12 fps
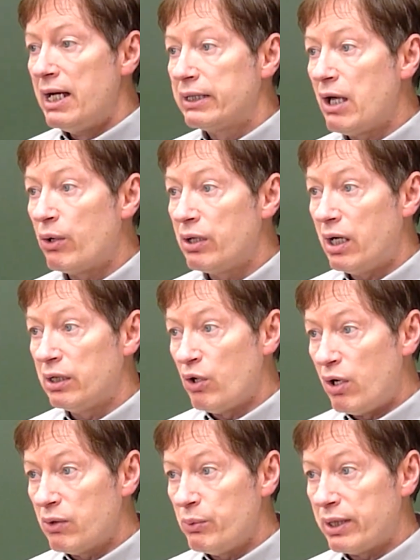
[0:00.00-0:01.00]
Now,
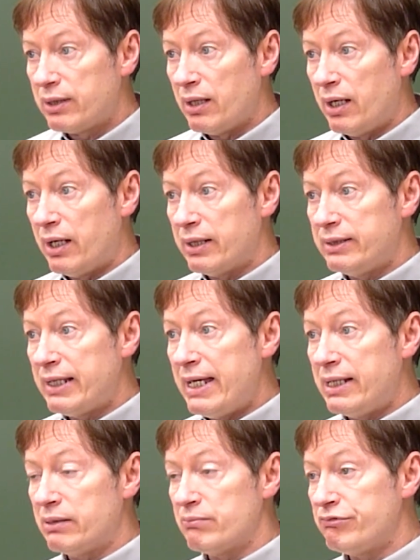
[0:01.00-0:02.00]
along with
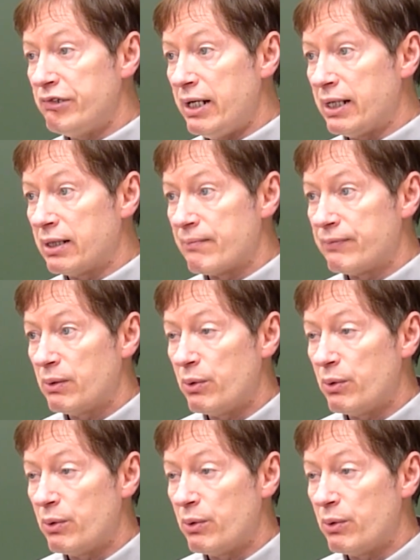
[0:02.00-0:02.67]
take and bring,